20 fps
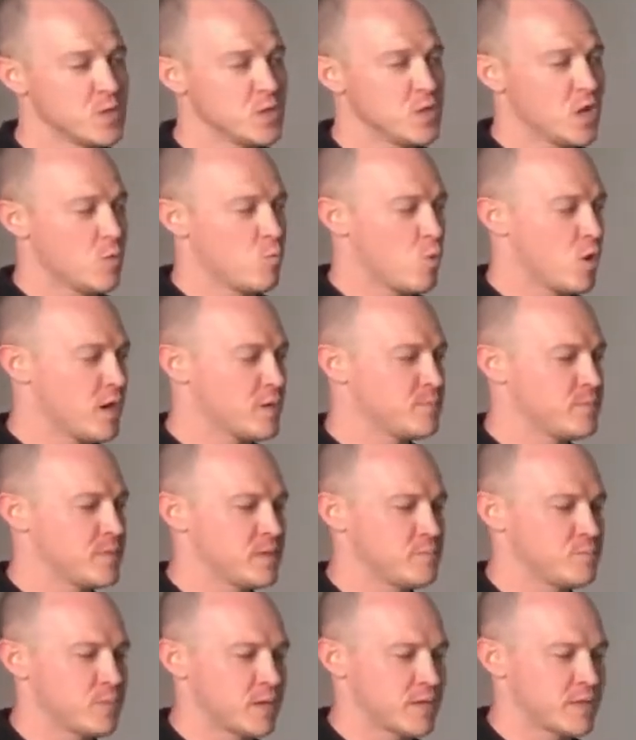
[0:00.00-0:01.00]
And what I
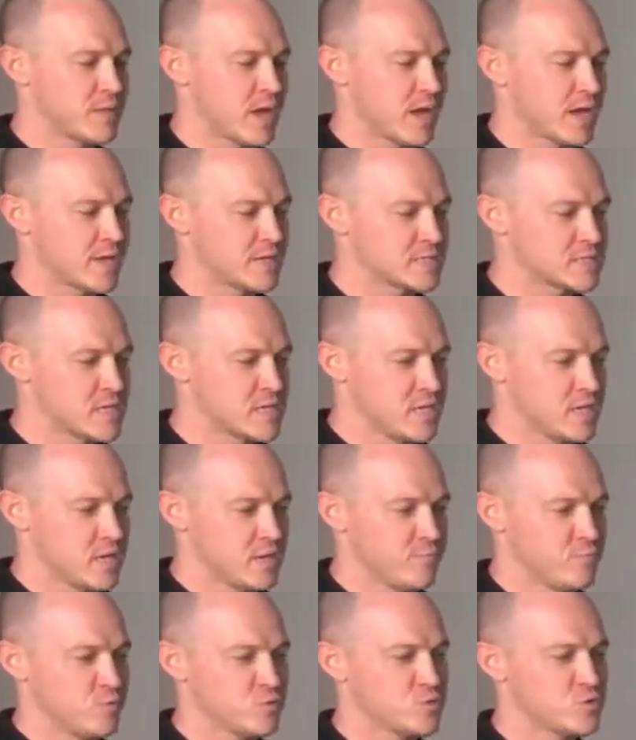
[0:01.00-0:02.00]
mean by that is
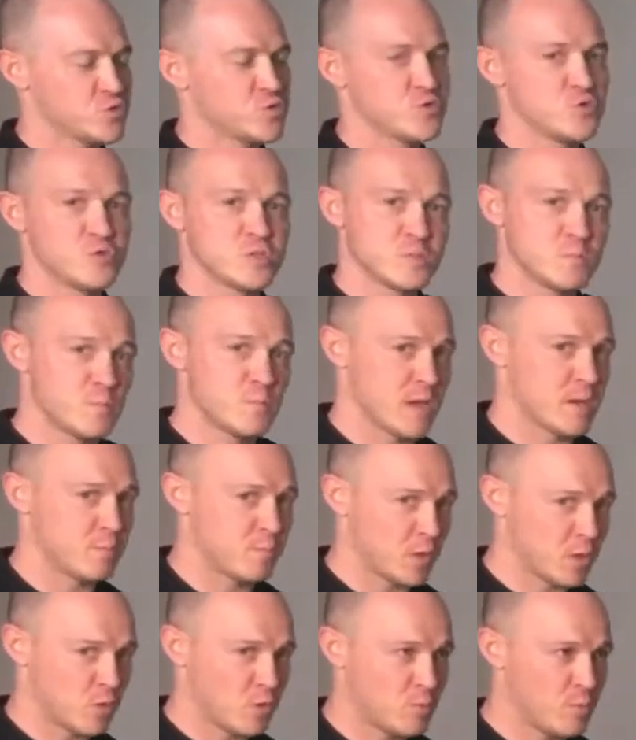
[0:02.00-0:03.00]
if you're just using bare
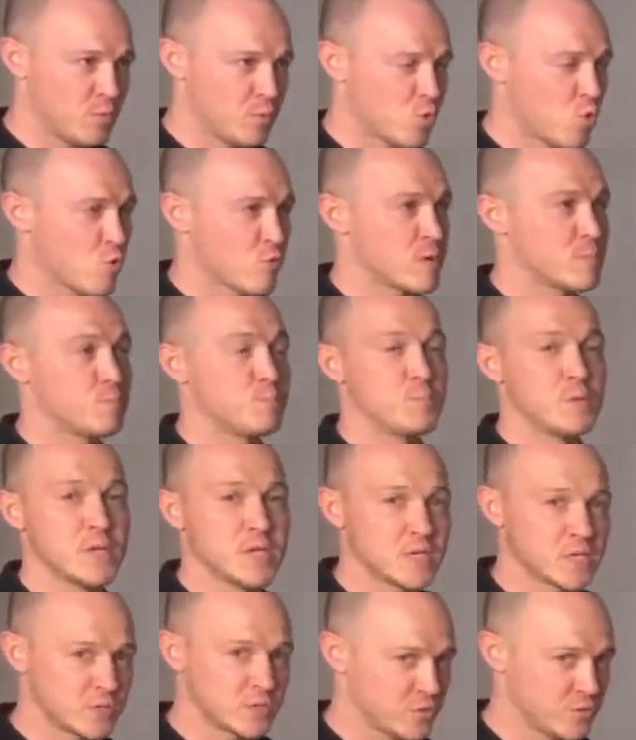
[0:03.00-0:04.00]
bulb or a
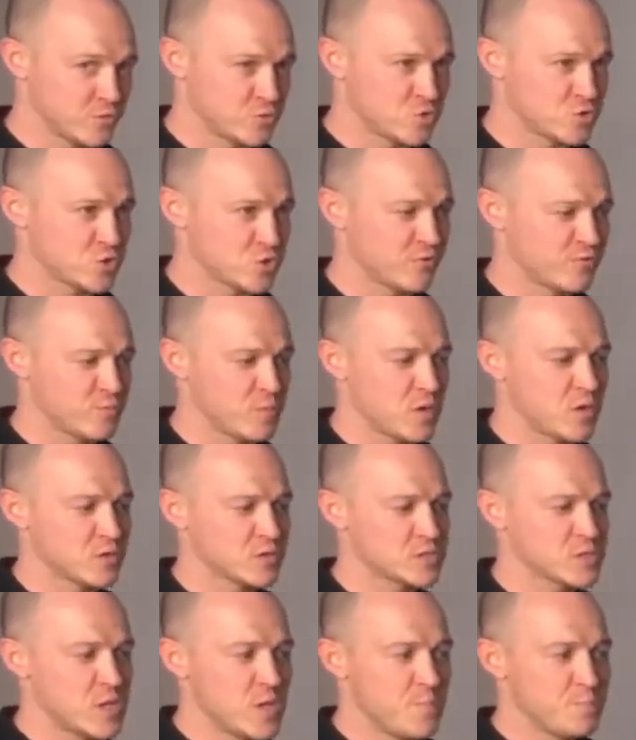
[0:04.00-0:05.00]
big, huge
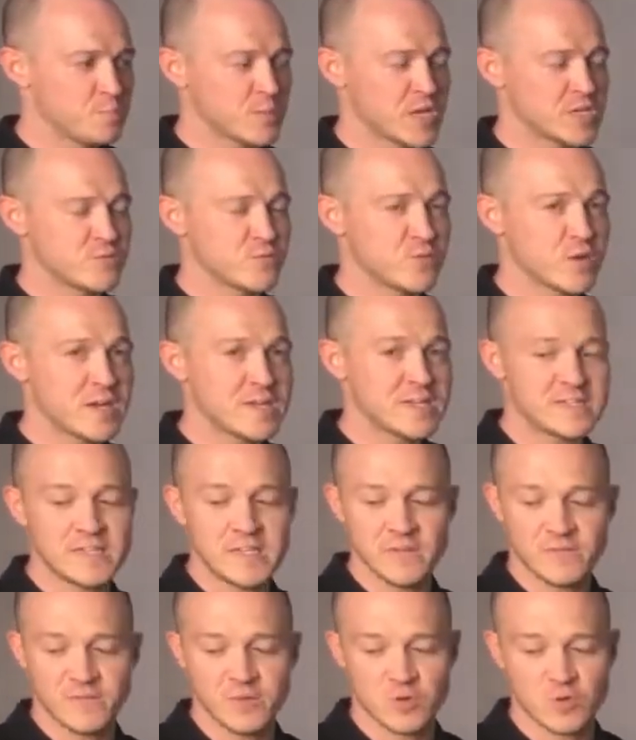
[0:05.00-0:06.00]
softbox, it's very
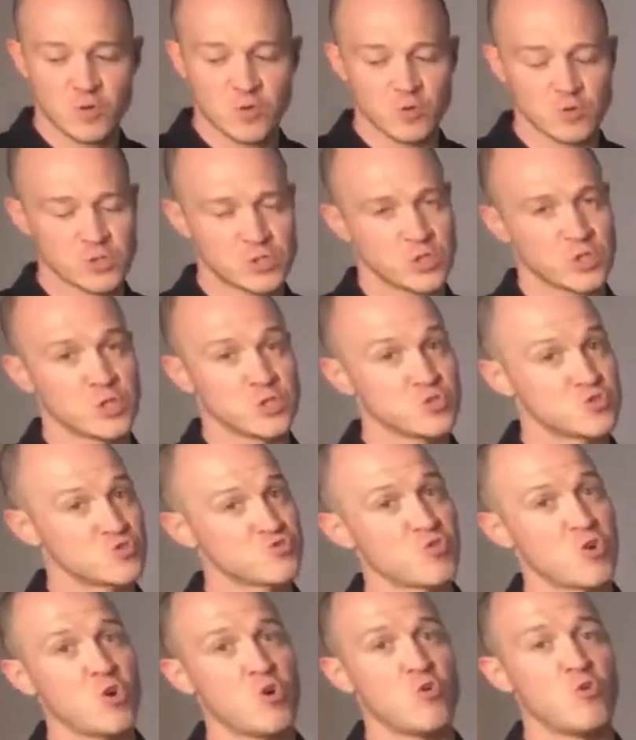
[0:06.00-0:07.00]
difficult to
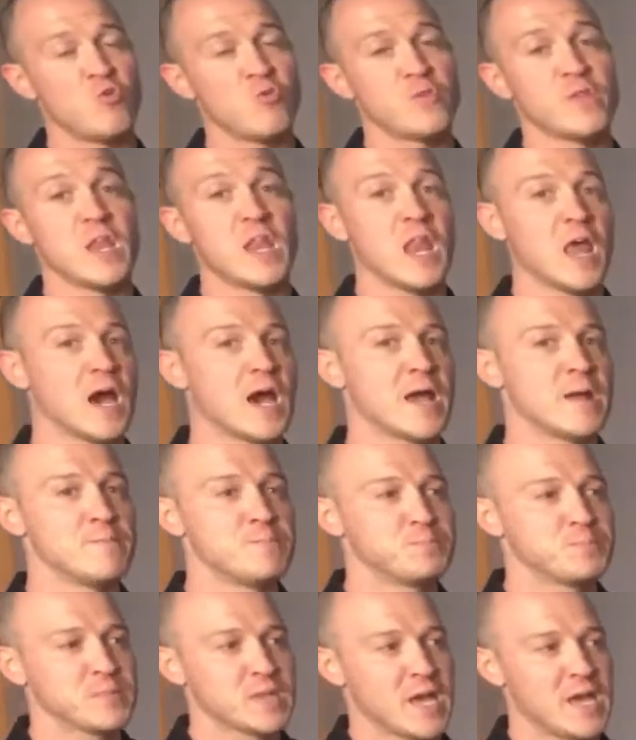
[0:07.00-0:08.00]
control the light,
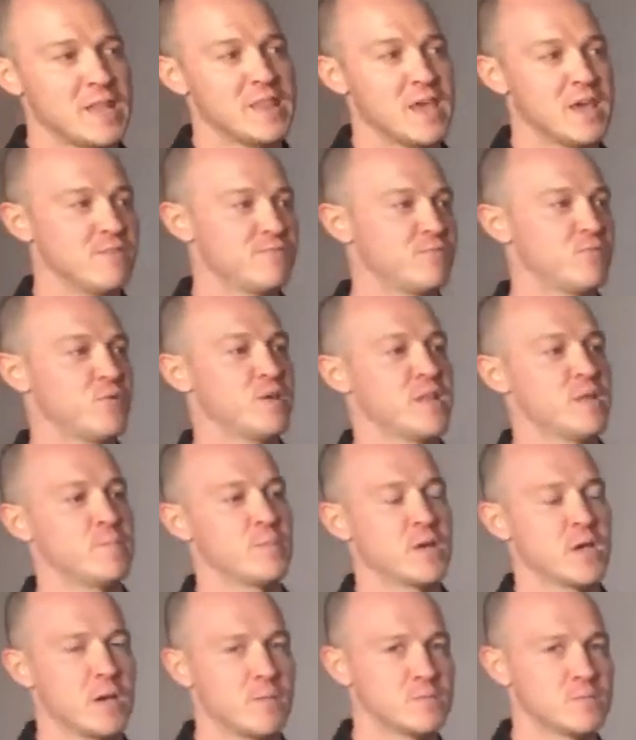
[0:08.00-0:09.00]
and therefore it then
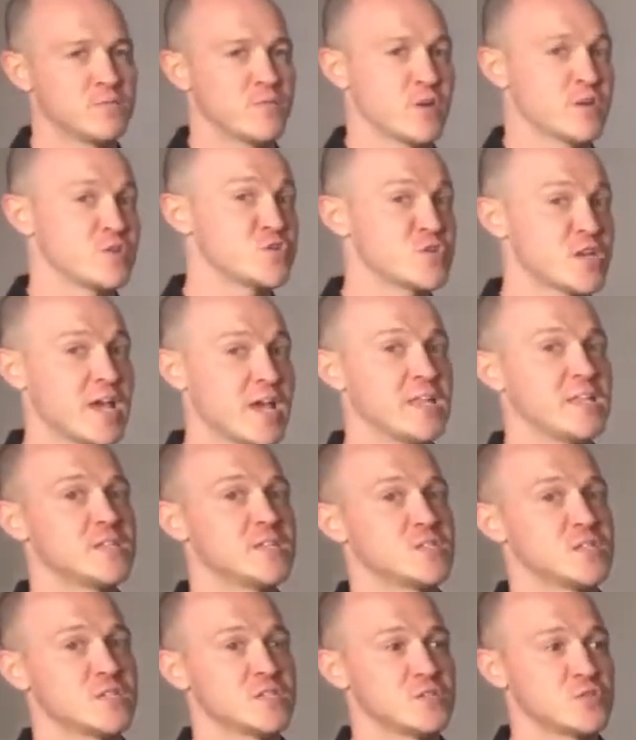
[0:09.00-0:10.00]
becomes very
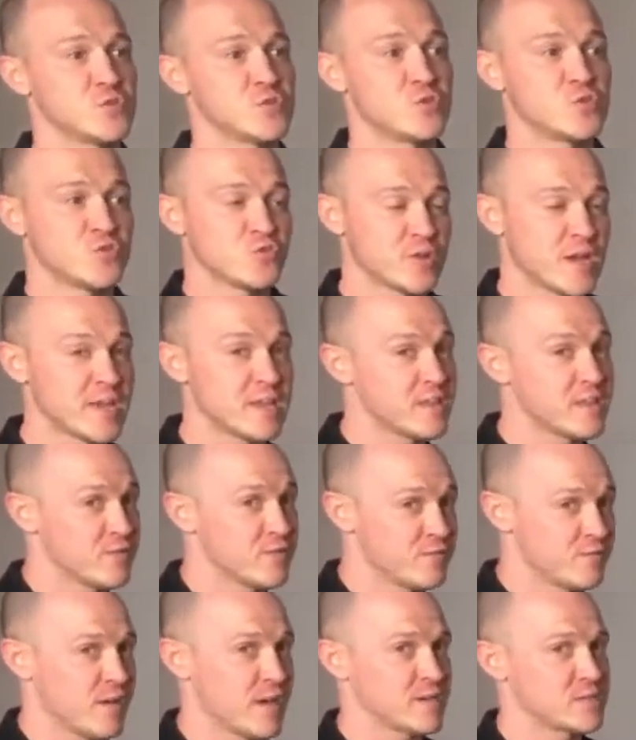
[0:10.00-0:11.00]
challenging to create the
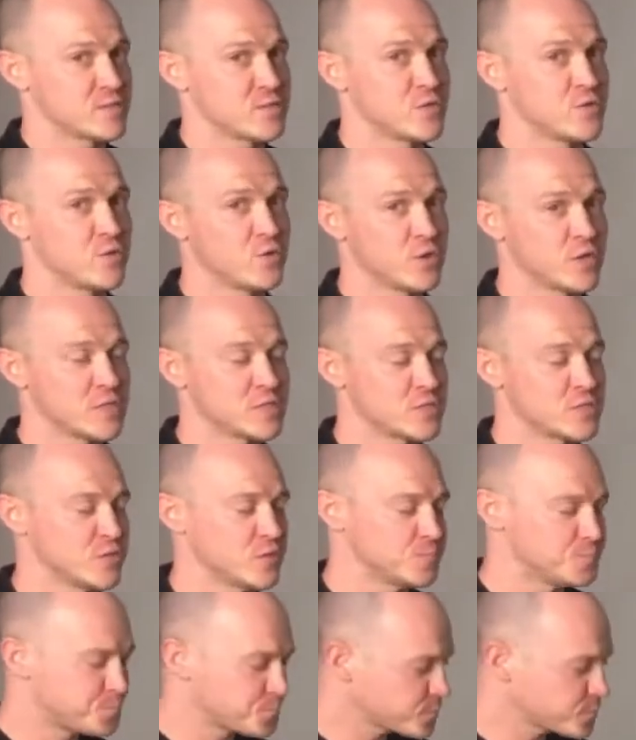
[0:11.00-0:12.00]
effects that you're looking to do.